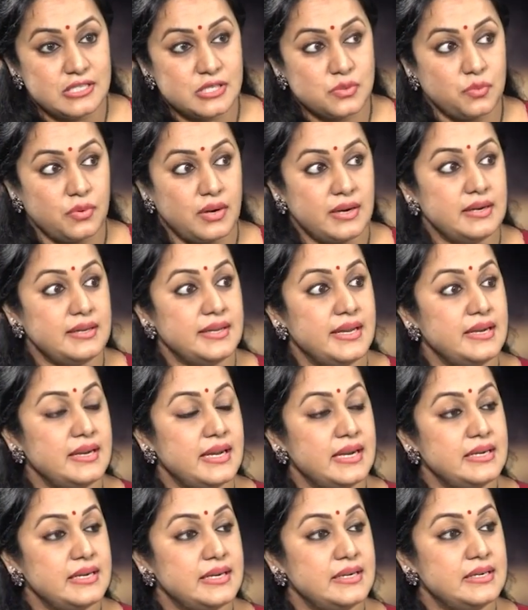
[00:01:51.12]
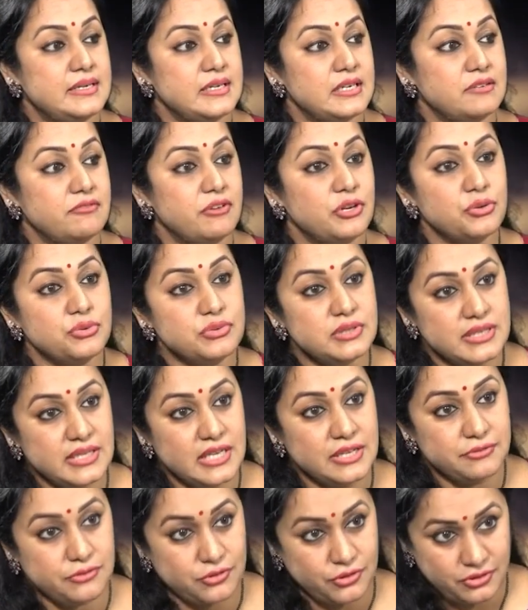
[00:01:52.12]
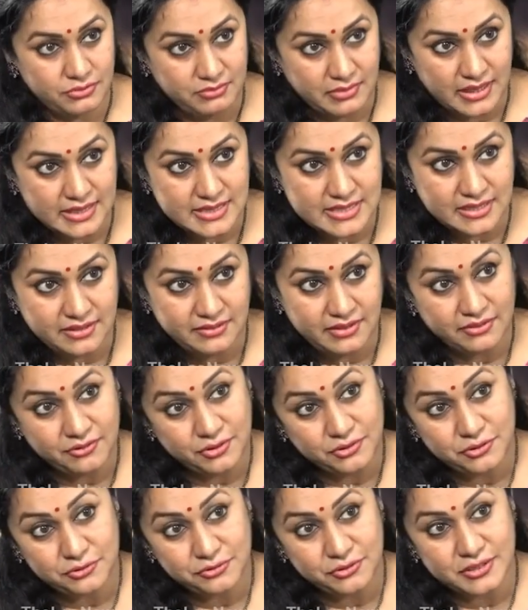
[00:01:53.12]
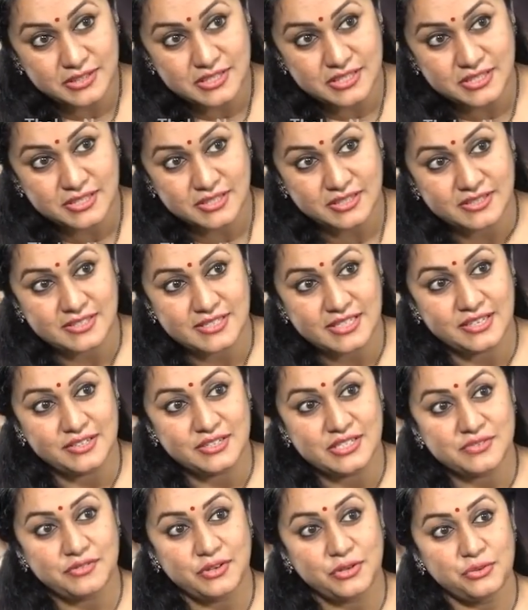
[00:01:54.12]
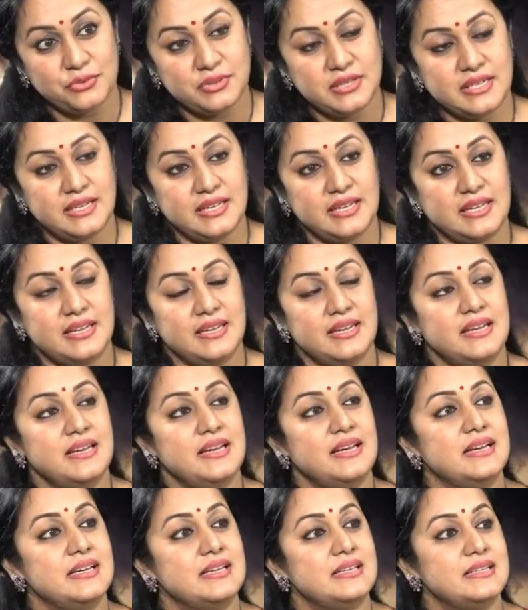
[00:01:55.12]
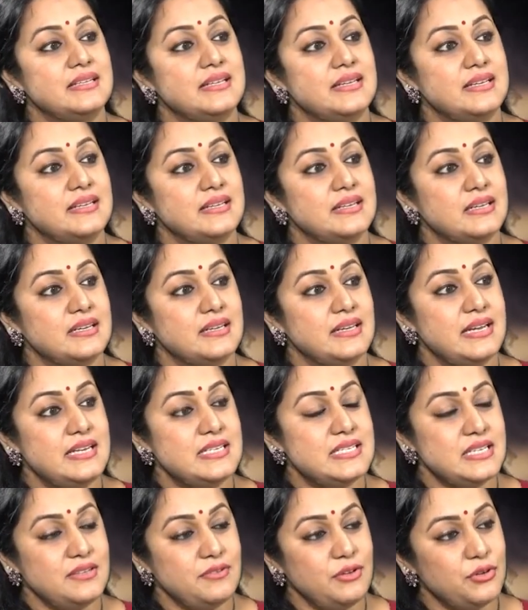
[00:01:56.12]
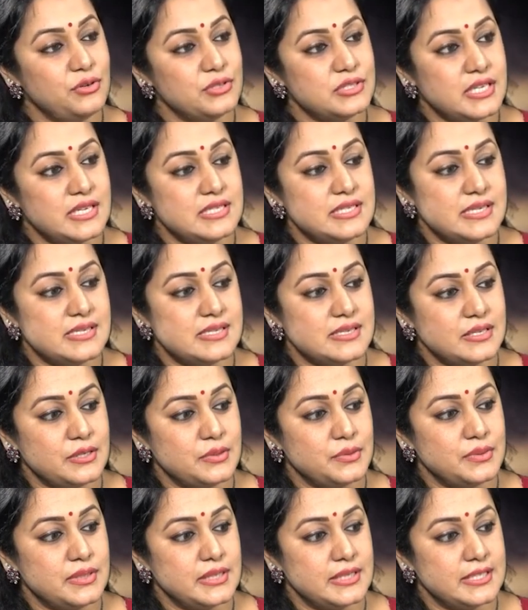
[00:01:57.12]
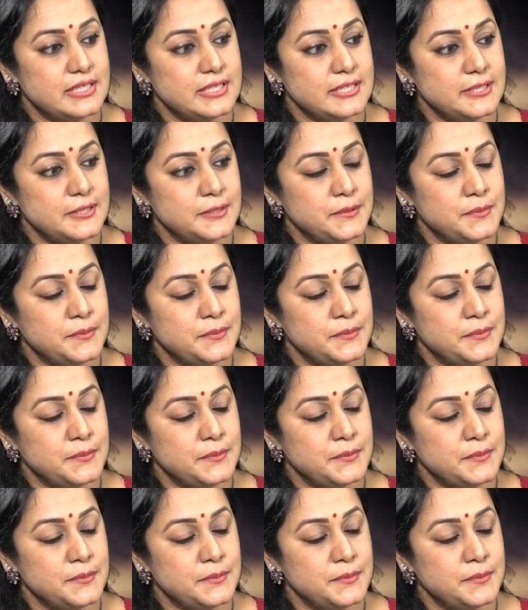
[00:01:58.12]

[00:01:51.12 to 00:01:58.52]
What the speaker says: First one, then I did Varudini for Ma TV, one of the first serials Varudini. Then ETV lo chal chesanu, then